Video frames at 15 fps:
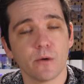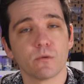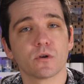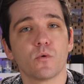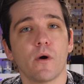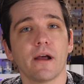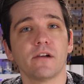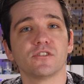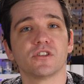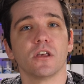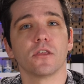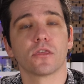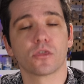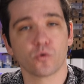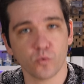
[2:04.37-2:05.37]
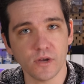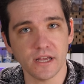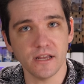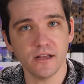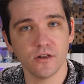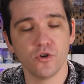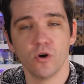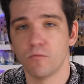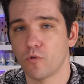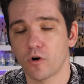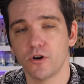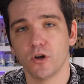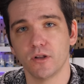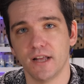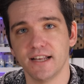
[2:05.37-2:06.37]
Requires 3, no
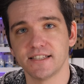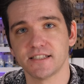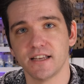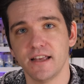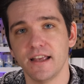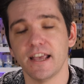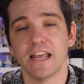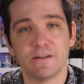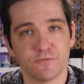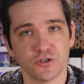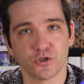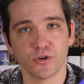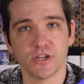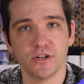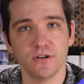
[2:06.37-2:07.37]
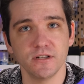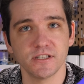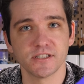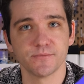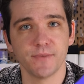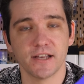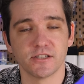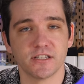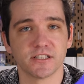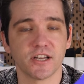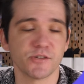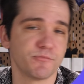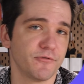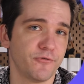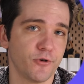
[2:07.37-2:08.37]
more, no less, infantry units, as
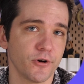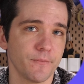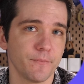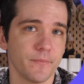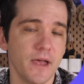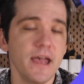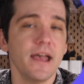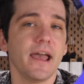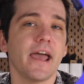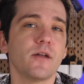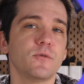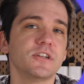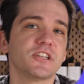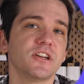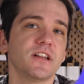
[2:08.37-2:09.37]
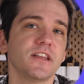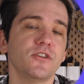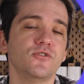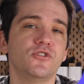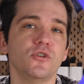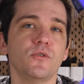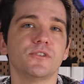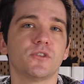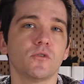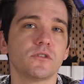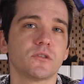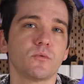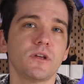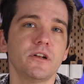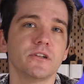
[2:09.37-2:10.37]
discussed before. And what it's going to let you do is
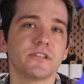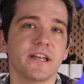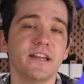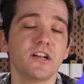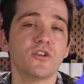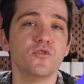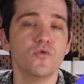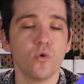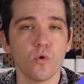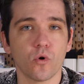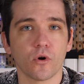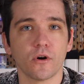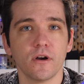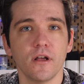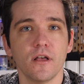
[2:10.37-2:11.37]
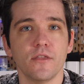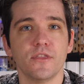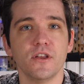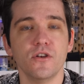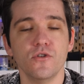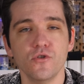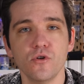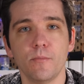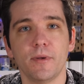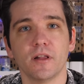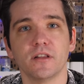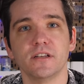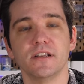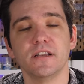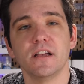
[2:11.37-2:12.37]
those 3 units can ignore the new
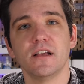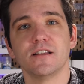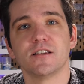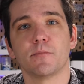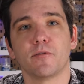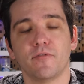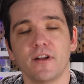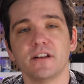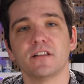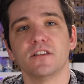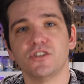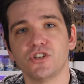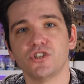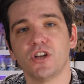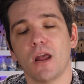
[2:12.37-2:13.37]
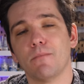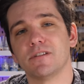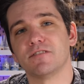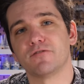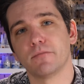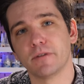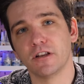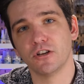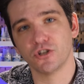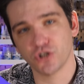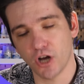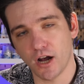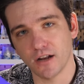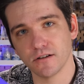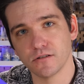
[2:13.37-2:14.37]
ability to prevent Galletian Champions from getting
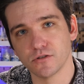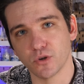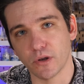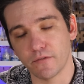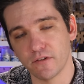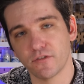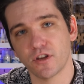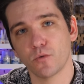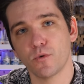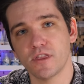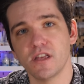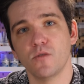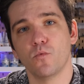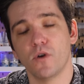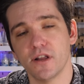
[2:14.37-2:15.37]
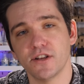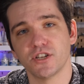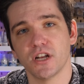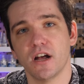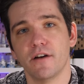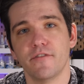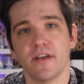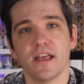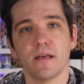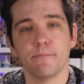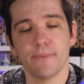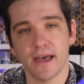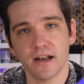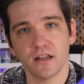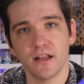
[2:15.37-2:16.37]
shot. So even if they're within 1 inch of a
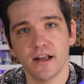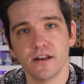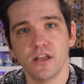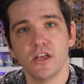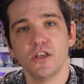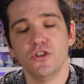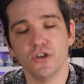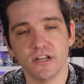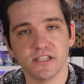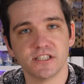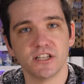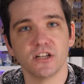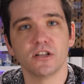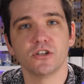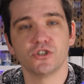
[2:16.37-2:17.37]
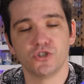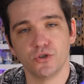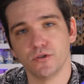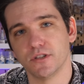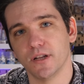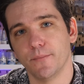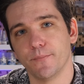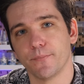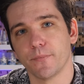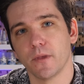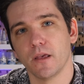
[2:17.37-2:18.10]
battle line, you can still shoot them.